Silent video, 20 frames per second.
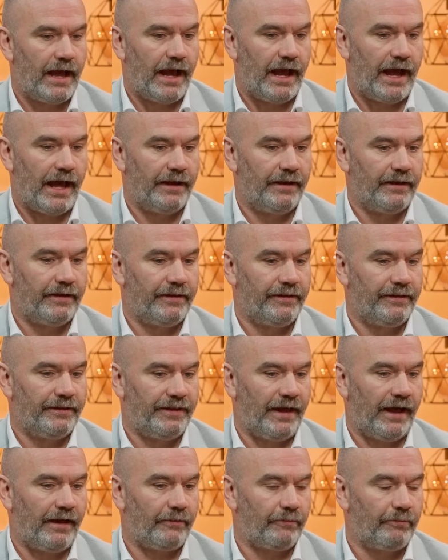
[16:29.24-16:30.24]
And
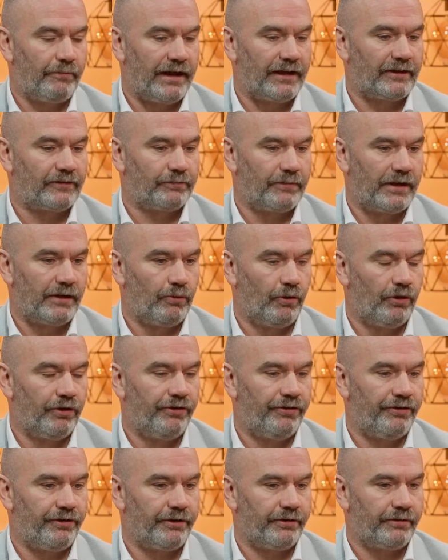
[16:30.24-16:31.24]
that makes me
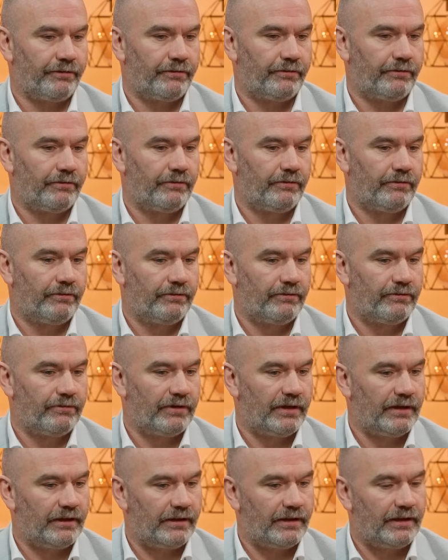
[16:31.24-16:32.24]
wonder,
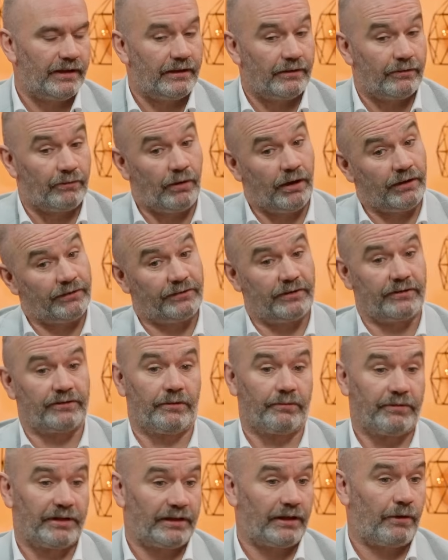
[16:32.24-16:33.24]
was there
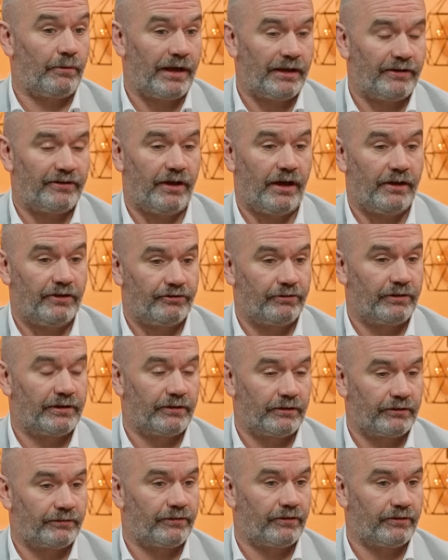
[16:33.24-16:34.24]
something that went on during
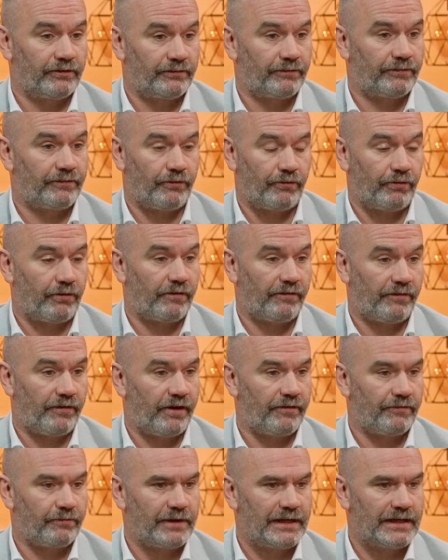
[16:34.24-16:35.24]
those first 4 or
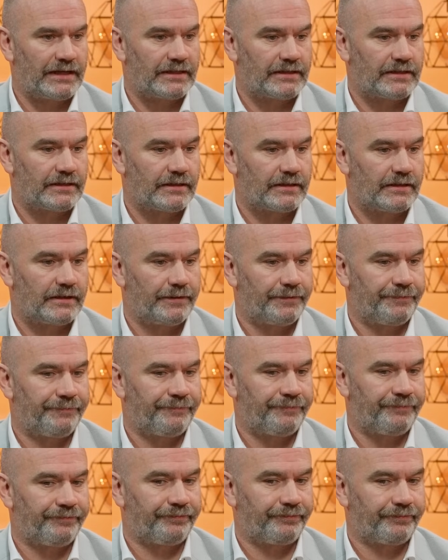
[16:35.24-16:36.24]
5 weeks
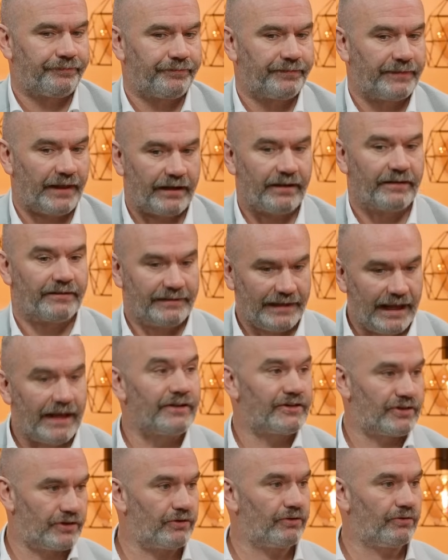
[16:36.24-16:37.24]
that has
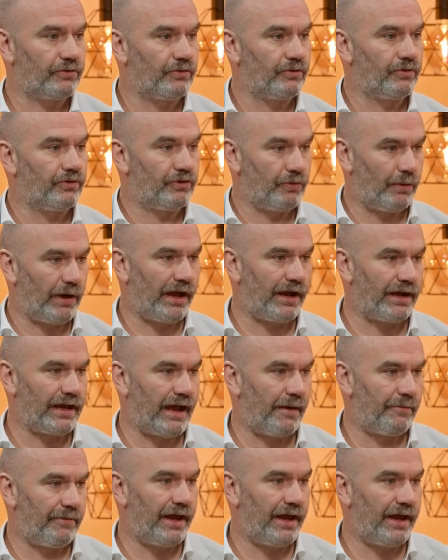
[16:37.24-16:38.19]
led to the way I am